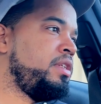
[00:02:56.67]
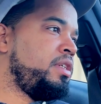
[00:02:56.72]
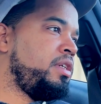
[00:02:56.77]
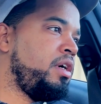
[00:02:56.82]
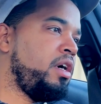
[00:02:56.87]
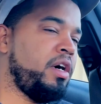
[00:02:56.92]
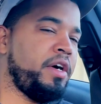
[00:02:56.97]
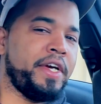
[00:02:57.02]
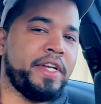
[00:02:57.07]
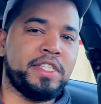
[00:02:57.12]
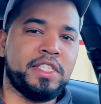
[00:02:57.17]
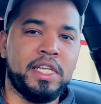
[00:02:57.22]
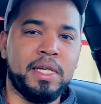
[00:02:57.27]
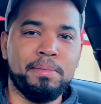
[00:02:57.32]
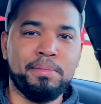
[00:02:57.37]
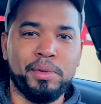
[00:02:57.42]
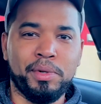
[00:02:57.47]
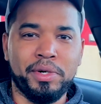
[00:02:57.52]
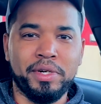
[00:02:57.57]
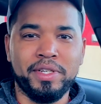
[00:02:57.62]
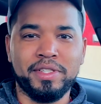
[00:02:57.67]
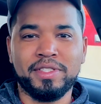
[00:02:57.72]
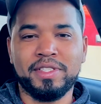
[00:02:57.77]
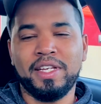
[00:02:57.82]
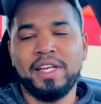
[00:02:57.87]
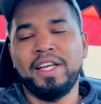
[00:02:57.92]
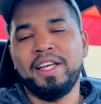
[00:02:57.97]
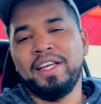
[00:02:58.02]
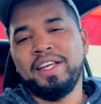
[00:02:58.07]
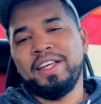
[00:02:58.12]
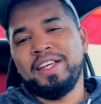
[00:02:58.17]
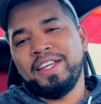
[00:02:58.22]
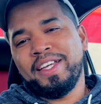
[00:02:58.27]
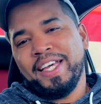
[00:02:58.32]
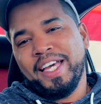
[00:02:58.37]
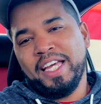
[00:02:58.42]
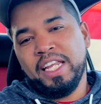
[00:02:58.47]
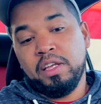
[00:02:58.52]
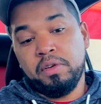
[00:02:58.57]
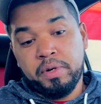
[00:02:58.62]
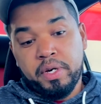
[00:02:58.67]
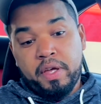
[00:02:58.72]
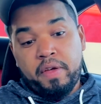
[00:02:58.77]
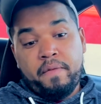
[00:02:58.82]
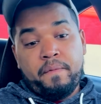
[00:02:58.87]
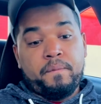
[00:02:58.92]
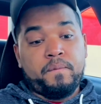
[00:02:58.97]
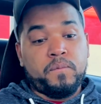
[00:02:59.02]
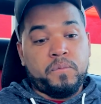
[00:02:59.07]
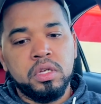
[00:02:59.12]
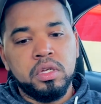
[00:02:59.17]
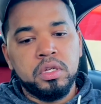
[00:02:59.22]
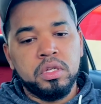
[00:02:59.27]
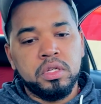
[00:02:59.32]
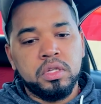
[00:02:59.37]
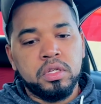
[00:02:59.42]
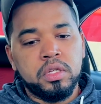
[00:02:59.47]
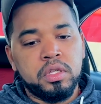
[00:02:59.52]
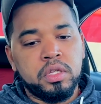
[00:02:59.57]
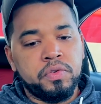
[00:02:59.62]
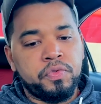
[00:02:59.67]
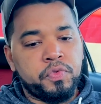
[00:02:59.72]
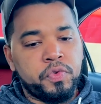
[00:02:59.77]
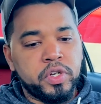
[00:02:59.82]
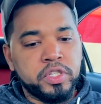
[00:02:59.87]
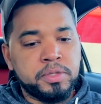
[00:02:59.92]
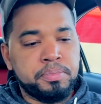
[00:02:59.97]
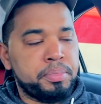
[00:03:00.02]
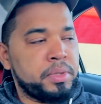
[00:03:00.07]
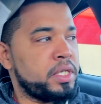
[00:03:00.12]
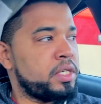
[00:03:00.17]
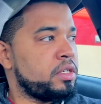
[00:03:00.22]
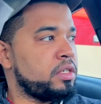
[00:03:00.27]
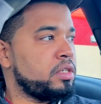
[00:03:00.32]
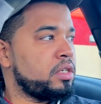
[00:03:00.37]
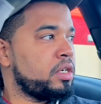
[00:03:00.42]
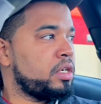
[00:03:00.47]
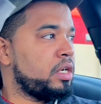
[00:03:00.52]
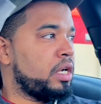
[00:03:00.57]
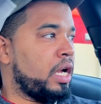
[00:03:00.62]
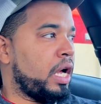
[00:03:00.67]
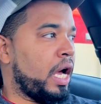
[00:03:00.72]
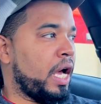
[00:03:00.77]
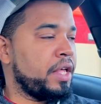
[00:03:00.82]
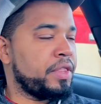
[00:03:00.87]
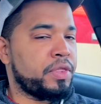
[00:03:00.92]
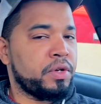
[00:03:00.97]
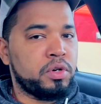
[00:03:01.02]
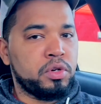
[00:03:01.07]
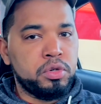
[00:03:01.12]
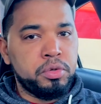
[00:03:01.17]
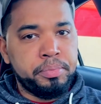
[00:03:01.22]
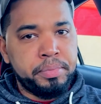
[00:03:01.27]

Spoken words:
All right, team boys. Anyway, the front splitter, I thought it would